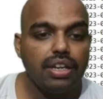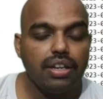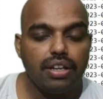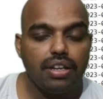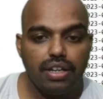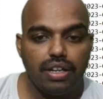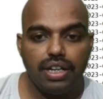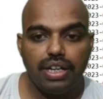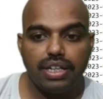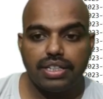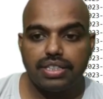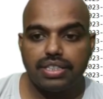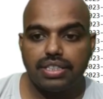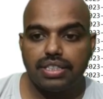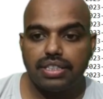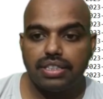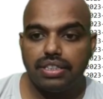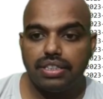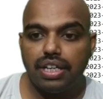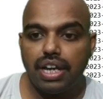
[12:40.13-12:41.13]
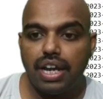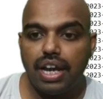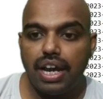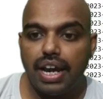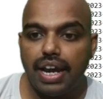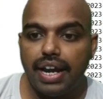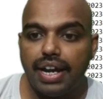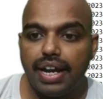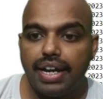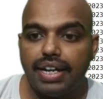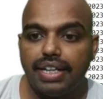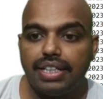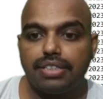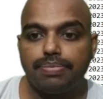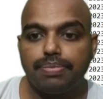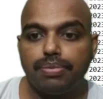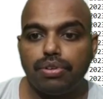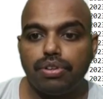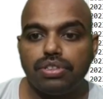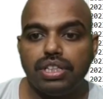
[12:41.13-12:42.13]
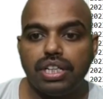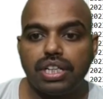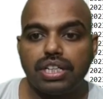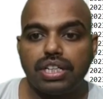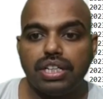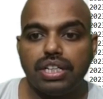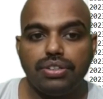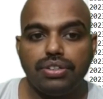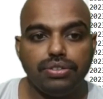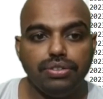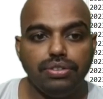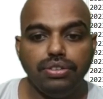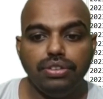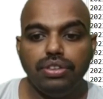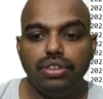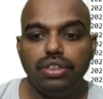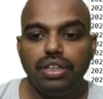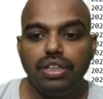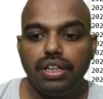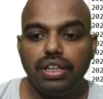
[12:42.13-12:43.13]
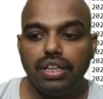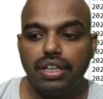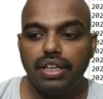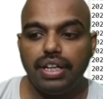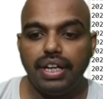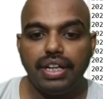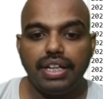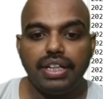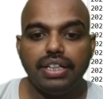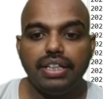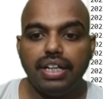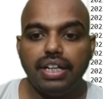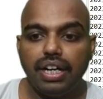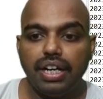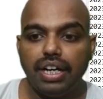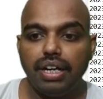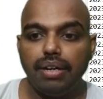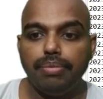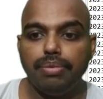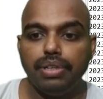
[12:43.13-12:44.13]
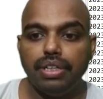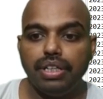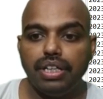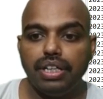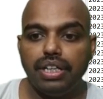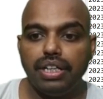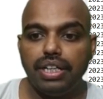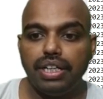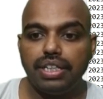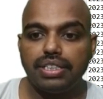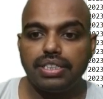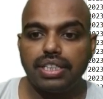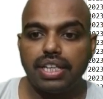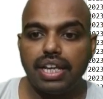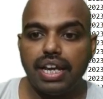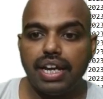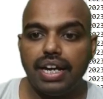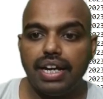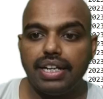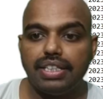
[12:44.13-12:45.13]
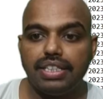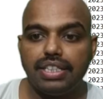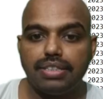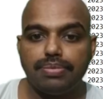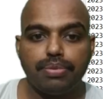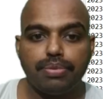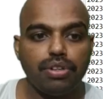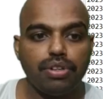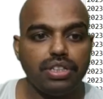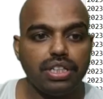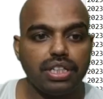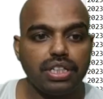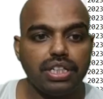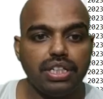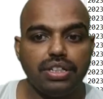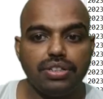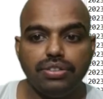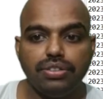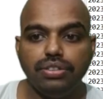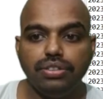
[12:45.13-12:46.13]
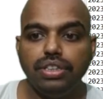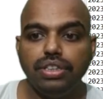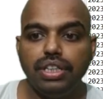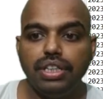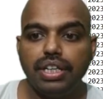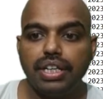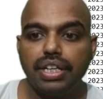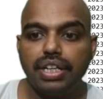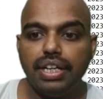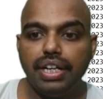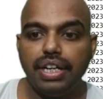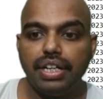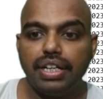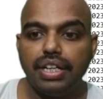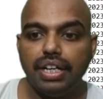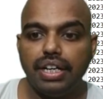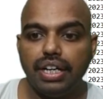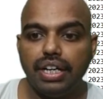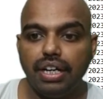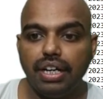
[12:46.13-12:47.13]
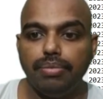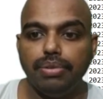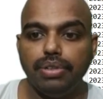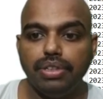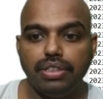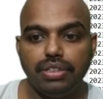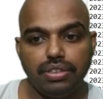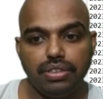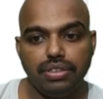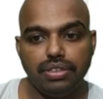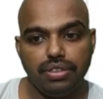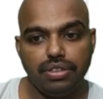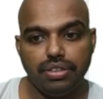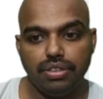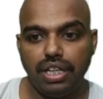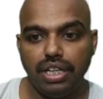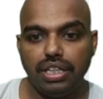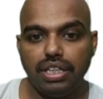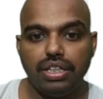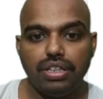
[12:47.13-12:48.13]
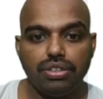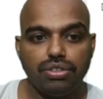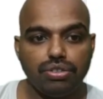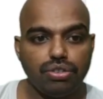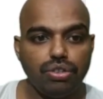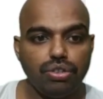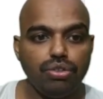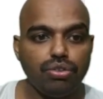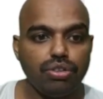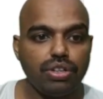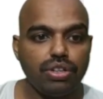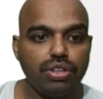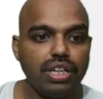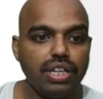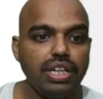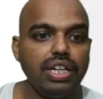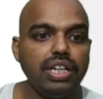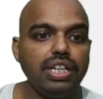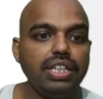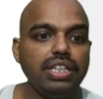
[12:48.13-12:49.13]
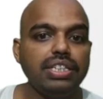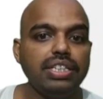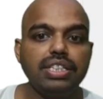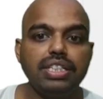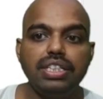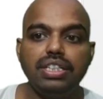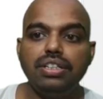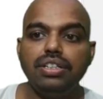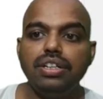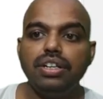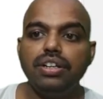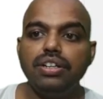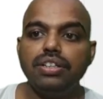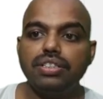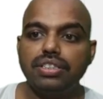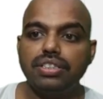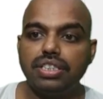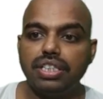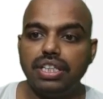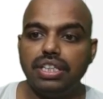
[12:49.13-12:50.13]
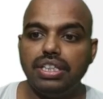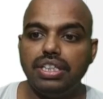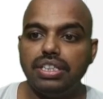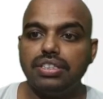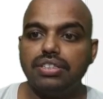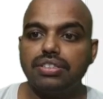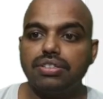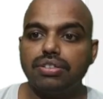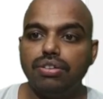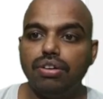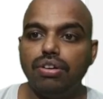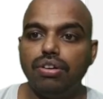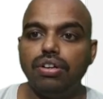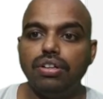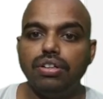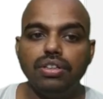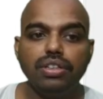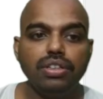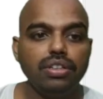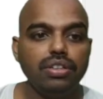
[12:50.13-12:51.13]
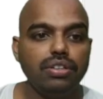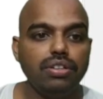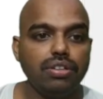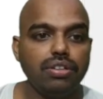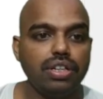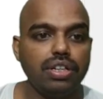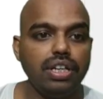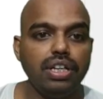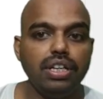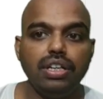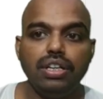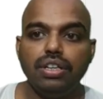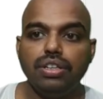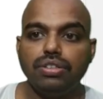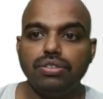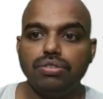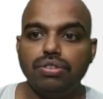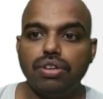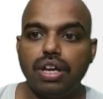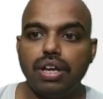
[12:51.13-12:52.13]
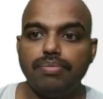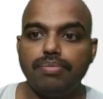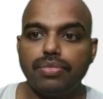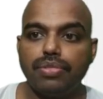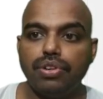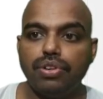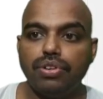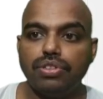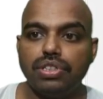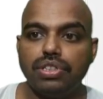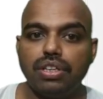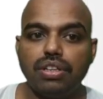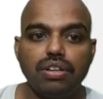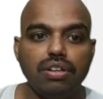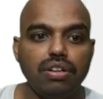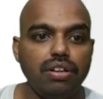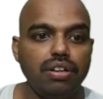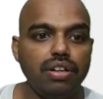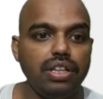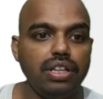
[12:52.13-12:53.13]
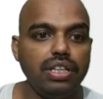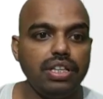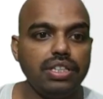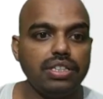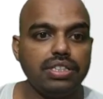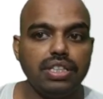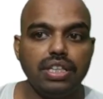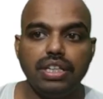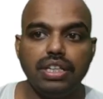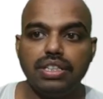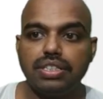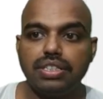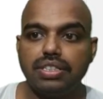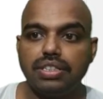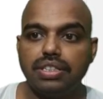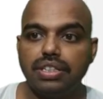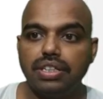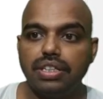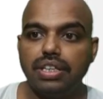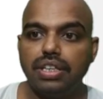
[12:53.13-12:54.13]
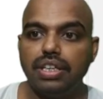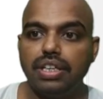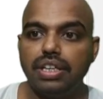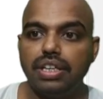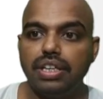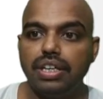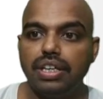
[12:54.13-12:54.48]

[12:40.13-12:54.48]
let's add this project into GitHub. Let's add this project into GitHub. Okay, so you can easily see this code. Okay, so I am closing all these things here.